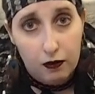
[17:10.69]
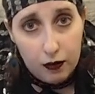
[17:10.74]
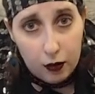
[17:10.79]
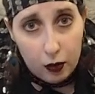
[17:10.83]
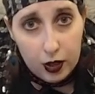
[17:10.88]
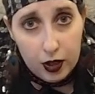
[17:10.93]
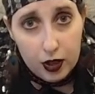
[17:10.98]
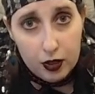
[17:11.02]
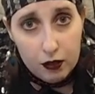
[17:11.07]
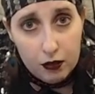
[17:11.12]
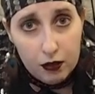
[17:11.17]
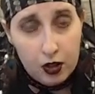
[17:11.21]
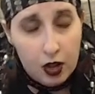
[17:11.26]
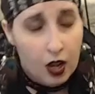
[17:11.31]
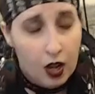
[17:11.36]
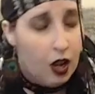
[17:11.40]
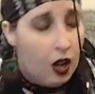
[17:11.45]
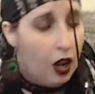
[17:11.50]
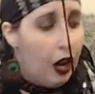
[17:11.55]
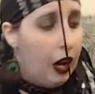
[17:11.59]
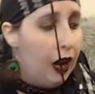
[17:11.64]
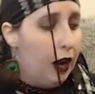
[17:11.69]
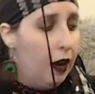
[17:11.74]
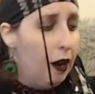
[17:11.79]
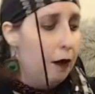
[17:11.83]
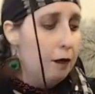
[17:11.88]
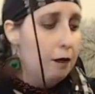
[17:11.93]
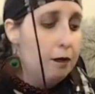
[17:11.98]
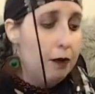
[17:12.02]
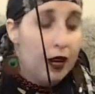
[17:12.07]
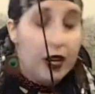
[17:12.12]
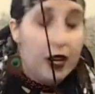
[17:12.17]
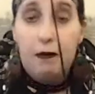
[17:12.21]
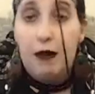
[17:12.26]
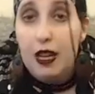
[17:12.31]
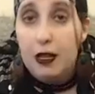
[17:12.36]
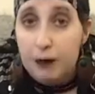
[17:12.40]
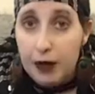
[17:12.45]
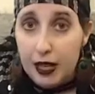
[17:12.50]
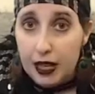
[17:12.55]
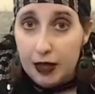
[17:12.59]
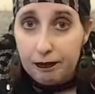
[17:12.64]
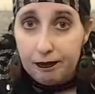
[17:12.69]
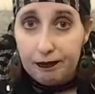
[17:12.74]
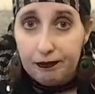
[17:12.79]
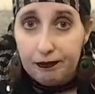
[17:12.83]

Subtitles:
for you, but it may be.